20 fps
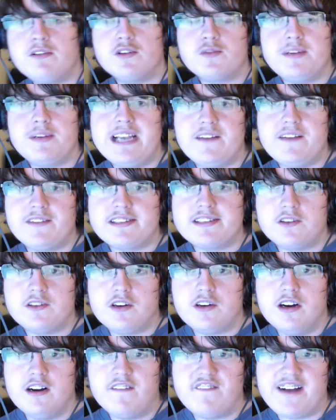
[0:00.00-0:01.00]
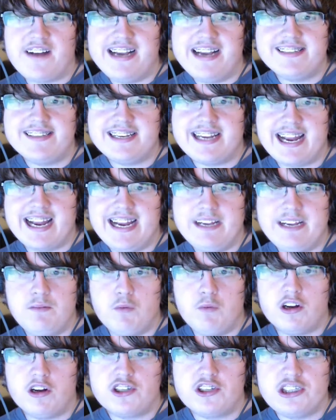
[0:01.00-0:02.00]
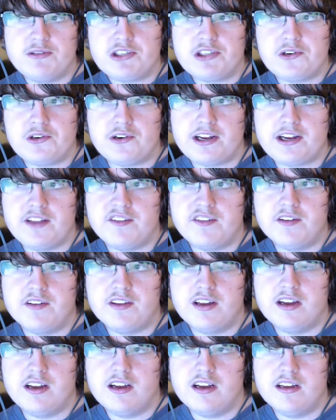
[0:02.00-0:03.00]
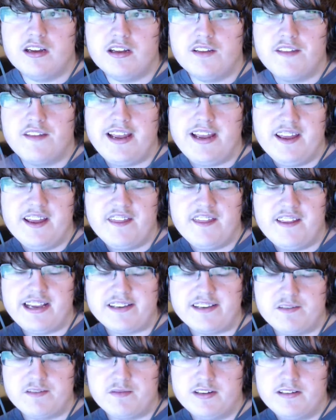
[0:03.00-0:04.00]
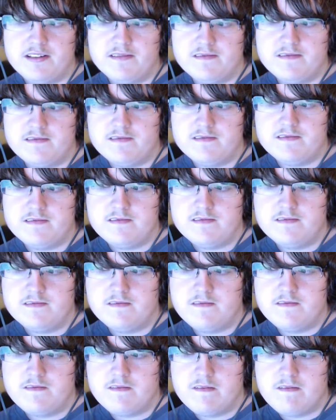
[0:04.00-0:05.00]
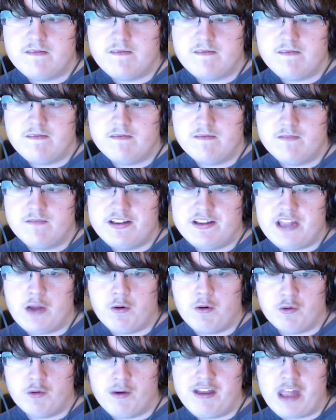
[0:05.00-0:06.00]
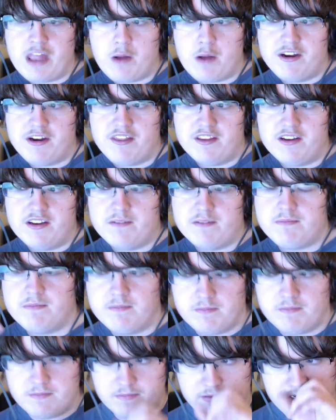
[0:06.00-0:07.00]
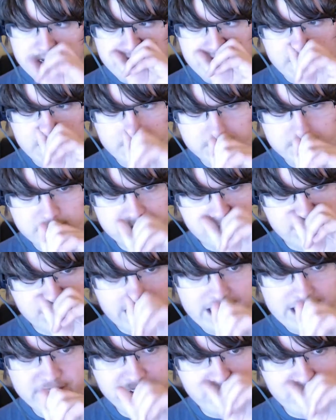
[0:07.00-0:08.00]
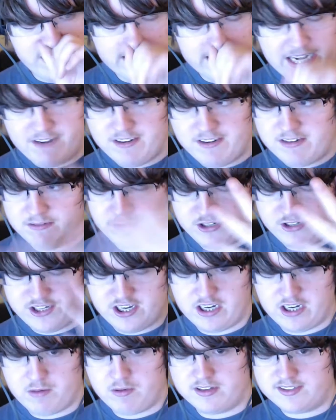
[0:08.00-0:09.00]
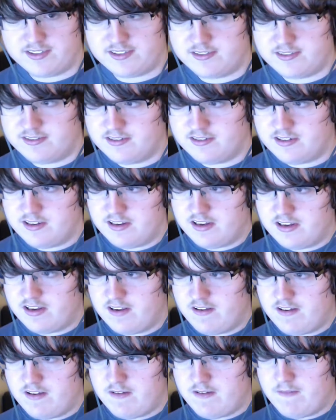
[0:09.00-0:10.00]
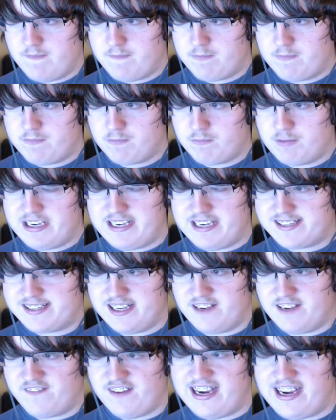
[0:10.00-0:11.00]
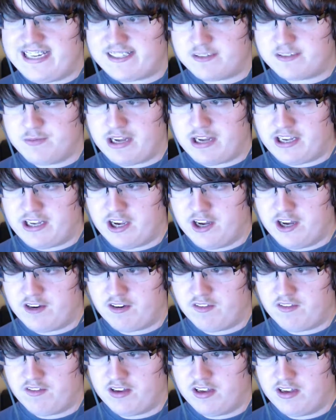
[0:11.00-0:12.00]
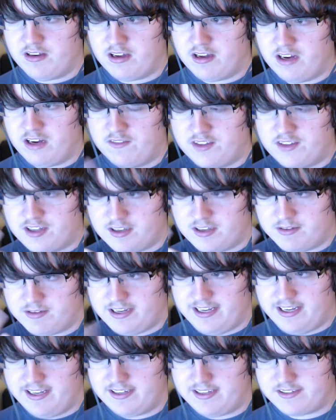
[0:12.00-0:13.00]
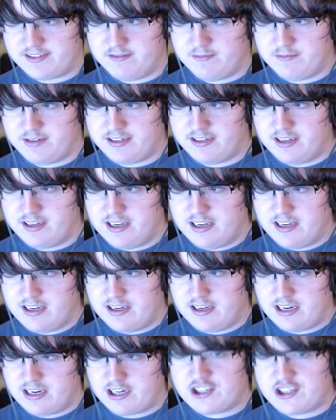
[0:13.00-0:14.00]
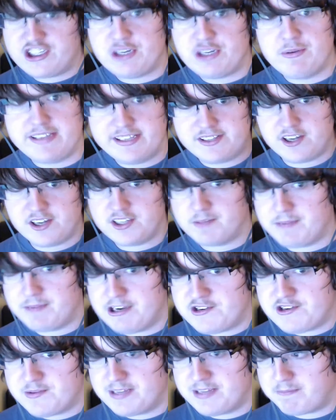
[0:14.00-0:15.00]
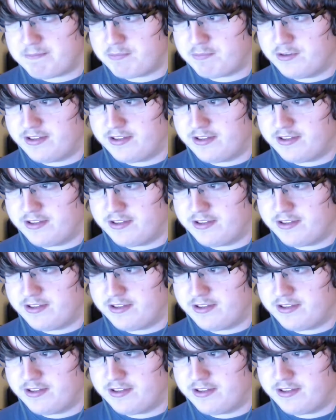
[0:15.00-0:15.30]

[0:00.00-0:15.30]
never saw her face again while she was talking through the ear things, did we? When they were in the graveyard area where Sherlock was, and we didn't see her face. We only heard her over the ears, didn't we? And because she was inside the bedroom at that point.